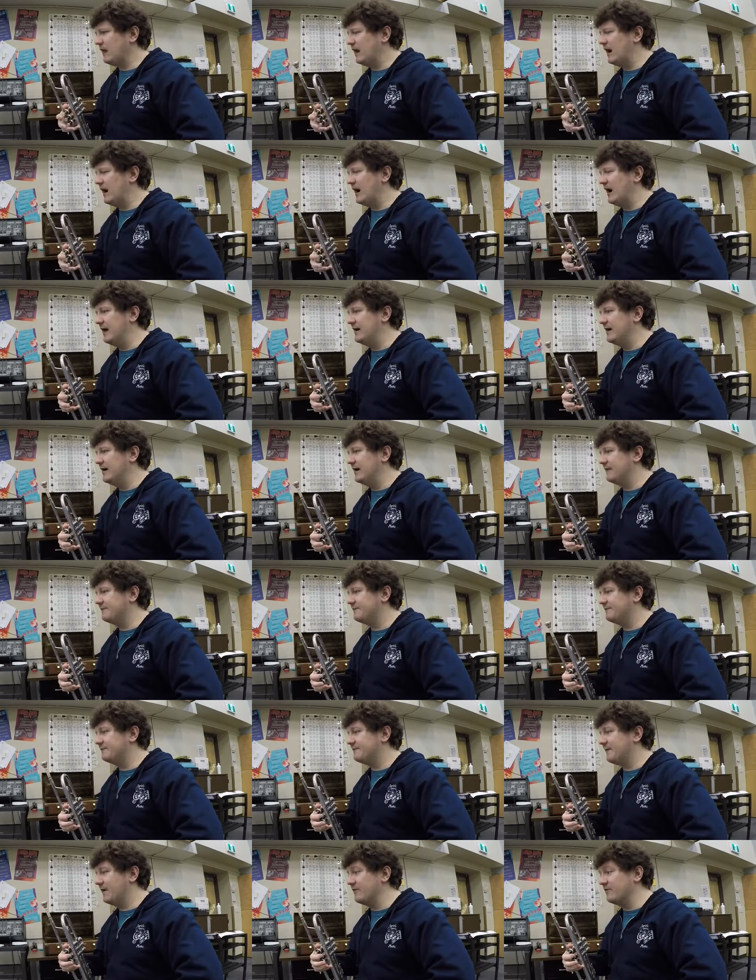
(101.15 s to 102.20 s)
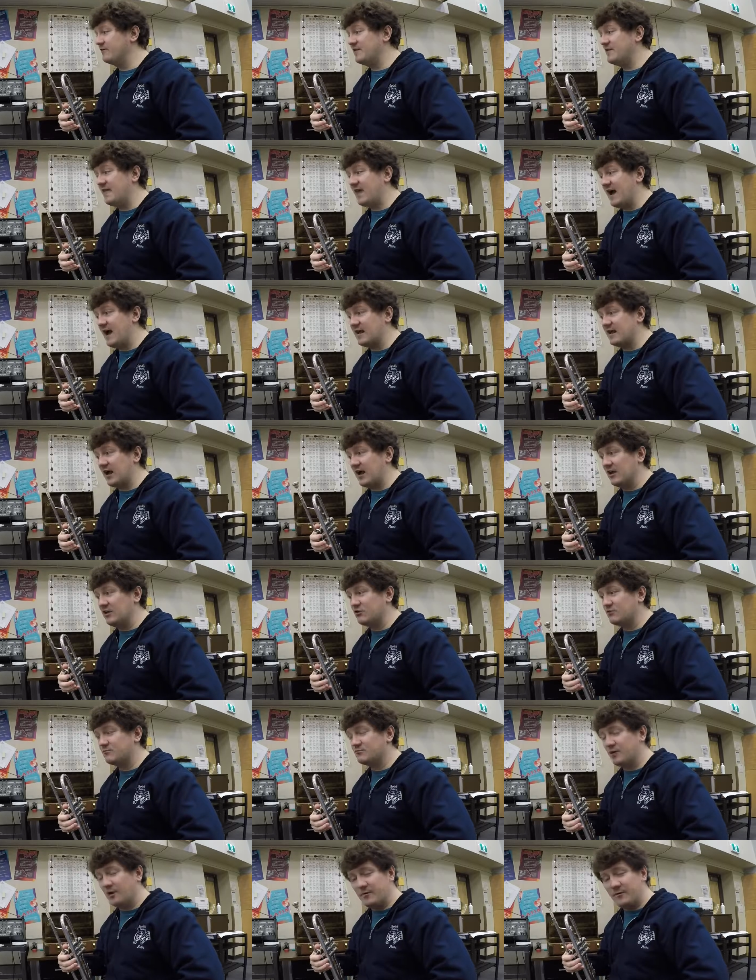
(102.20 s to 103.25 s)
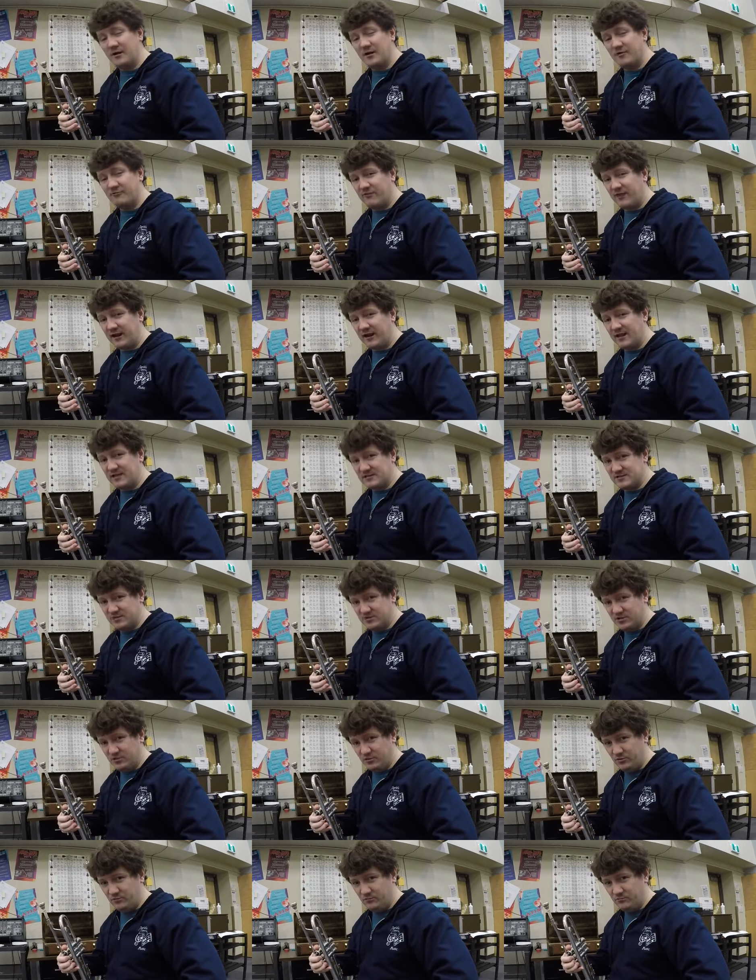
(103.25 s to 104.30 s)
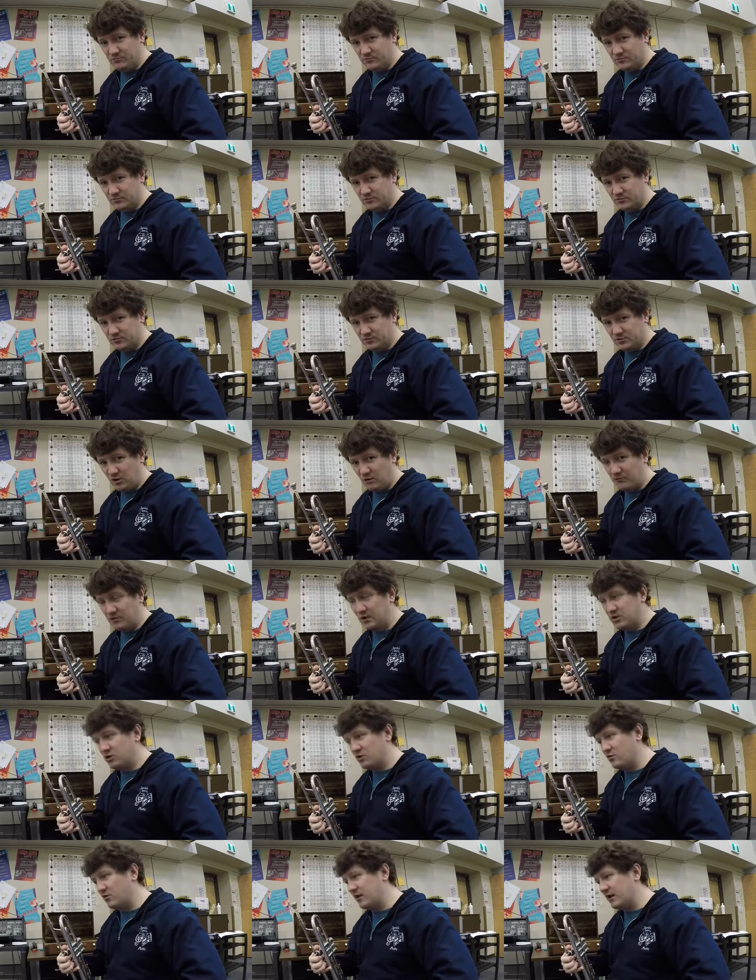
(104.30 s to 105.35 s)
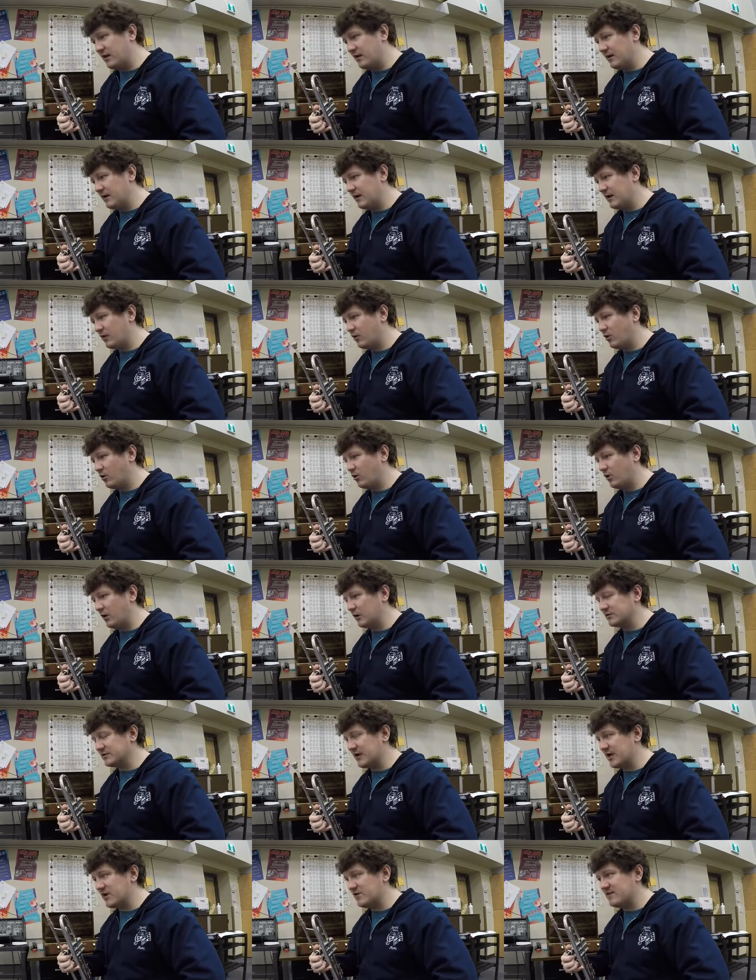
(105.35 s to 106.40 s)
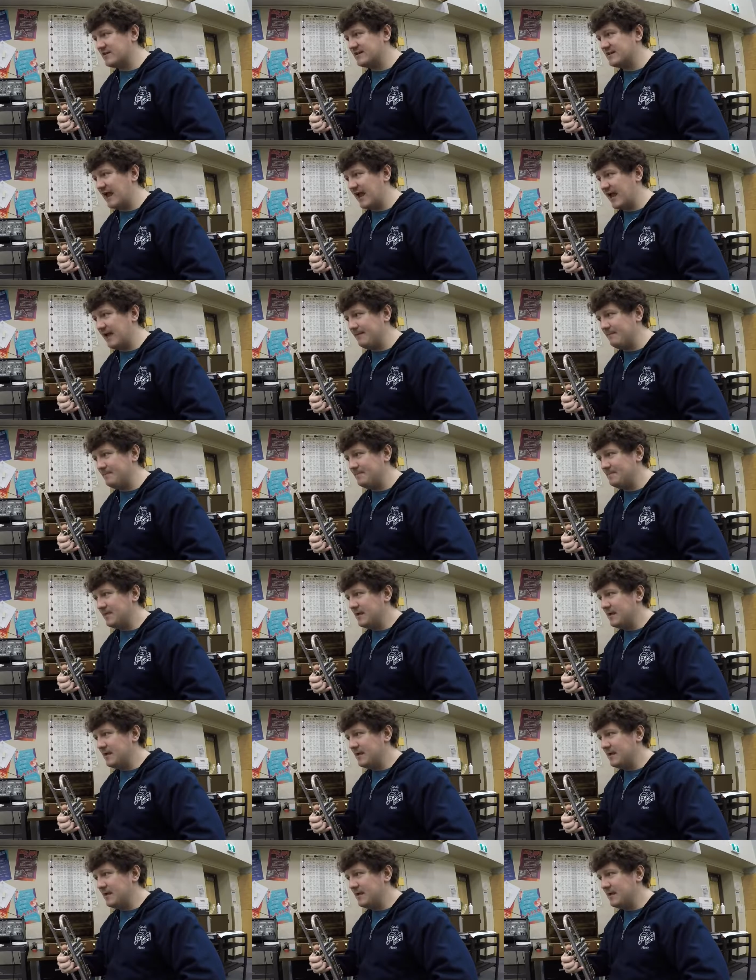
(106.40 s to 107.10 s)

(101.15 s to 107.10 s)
Other than that, you're probably going to recognize the tune. So I'm going to do it at a quarter equals 110.